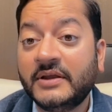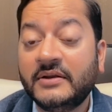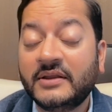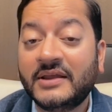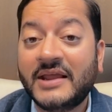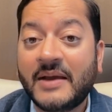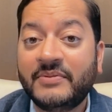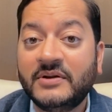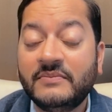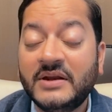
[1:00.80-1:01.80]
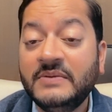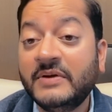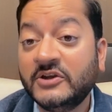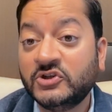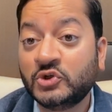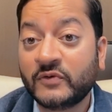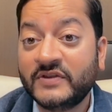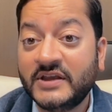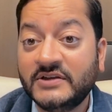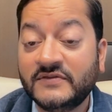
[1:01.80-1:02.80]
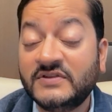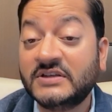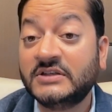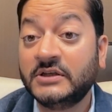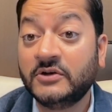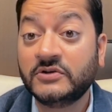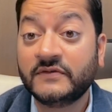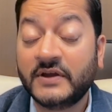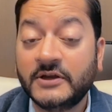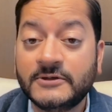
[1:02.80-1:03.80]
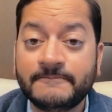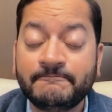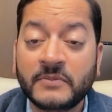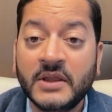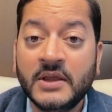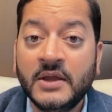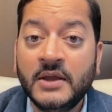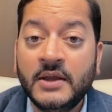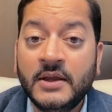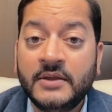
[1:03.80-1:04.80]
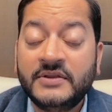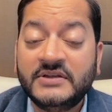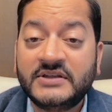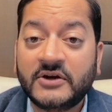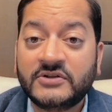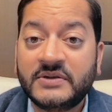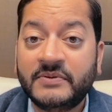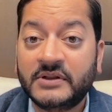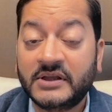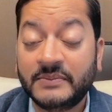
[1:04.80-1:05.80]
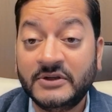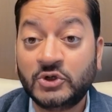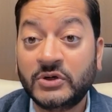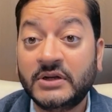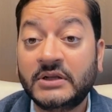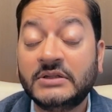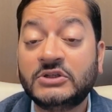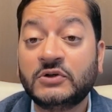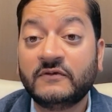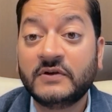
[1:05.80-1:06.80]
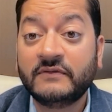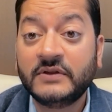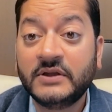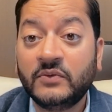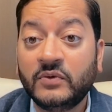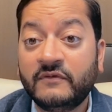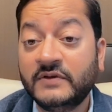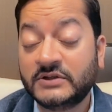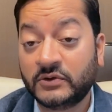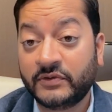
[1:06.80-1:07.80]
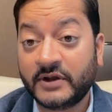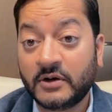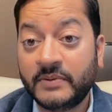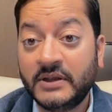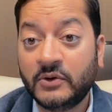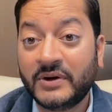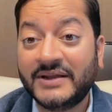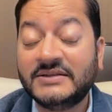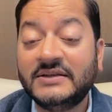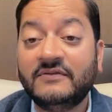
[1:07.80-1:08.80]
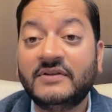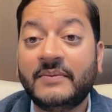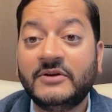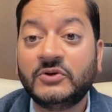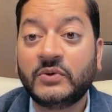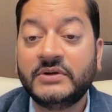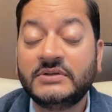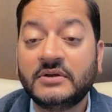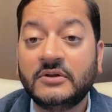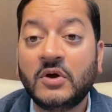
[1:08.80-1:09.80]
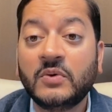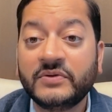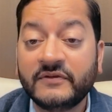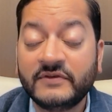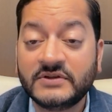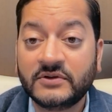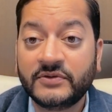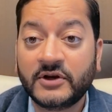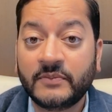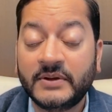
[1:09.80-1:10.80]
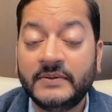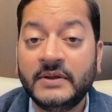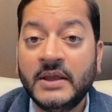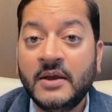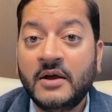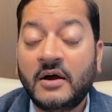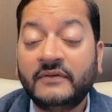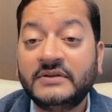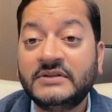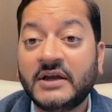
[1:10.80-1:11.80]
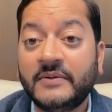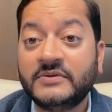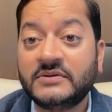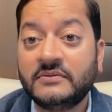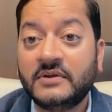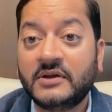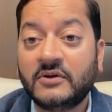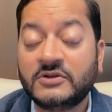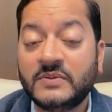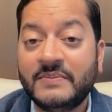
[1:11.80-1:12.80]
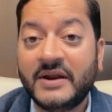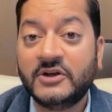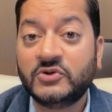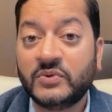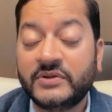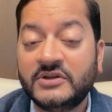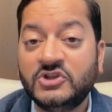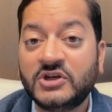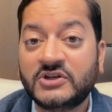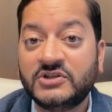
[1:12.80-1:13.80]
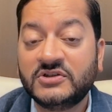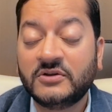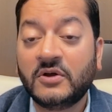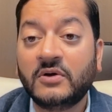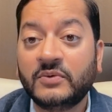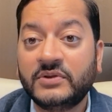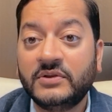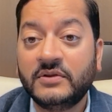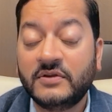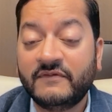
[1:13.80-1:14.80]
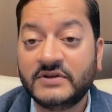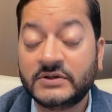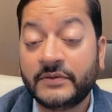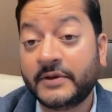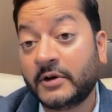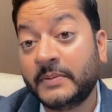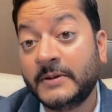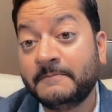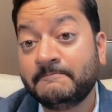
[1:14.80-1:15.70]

and it can happen in many patients over the age of 60 years of age. These tears typically can be treated conservatively with physical therapy or anti-inflammatories along with the physical therapy. Oftentimes, they can also be managed with injections along with the physical therapy.